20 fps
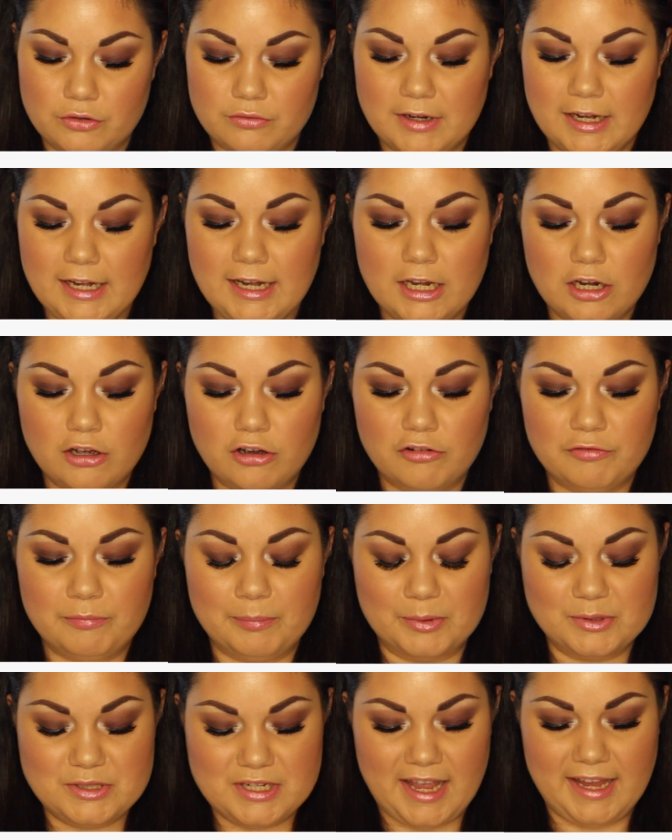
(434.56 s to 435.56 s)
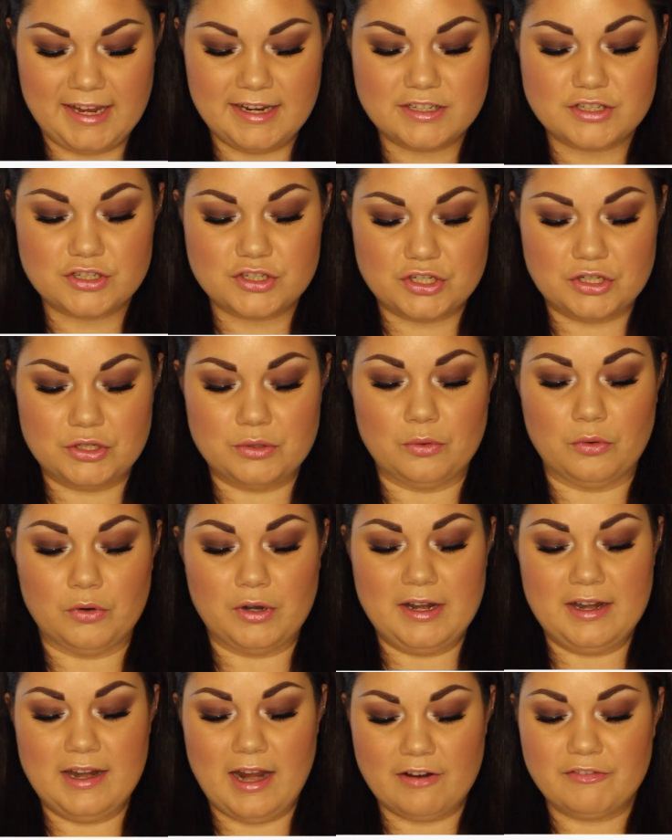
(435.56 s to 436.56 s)
you really love but hate to
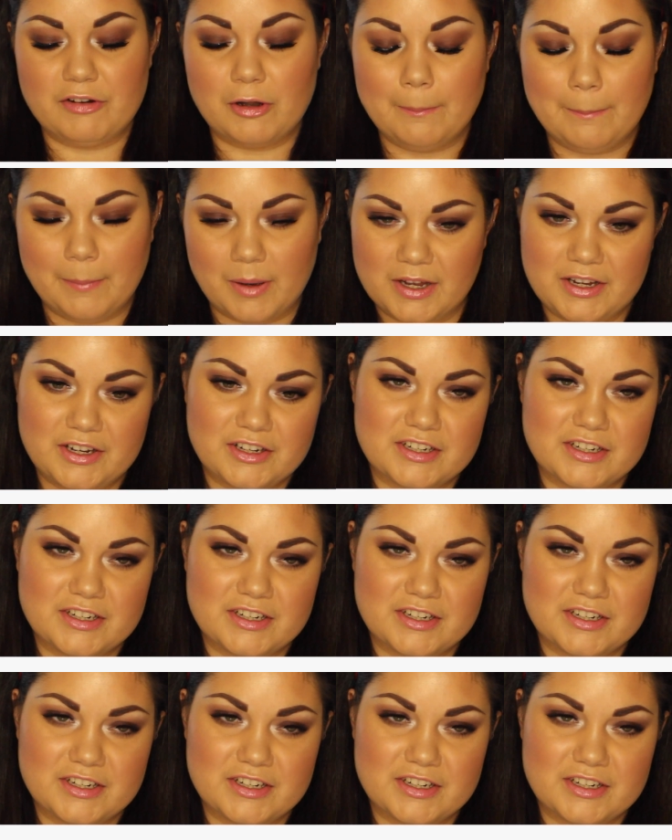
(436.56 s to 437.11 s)
or never buy